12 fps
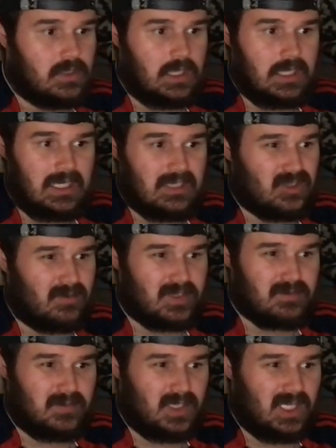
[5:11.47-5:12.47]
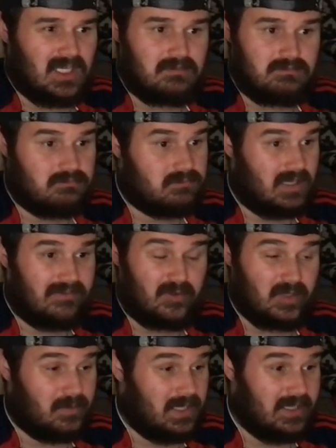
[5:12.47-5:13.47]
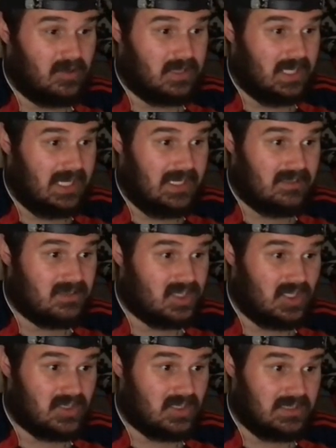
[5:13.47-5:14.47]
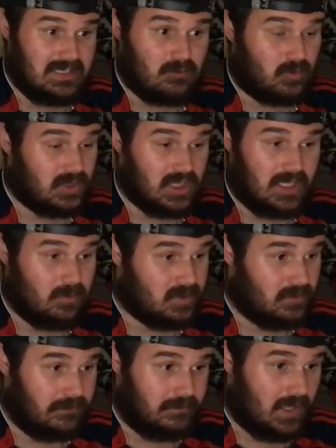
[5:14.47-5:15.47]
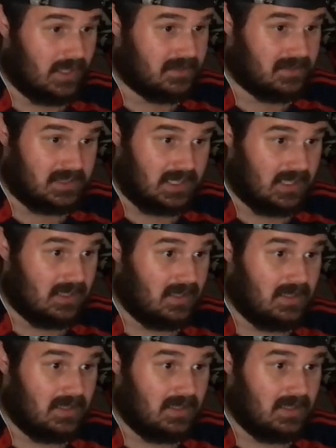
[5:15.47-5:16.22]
Thomas Muller, I thought he played okay. Leroy Sané was on fire today.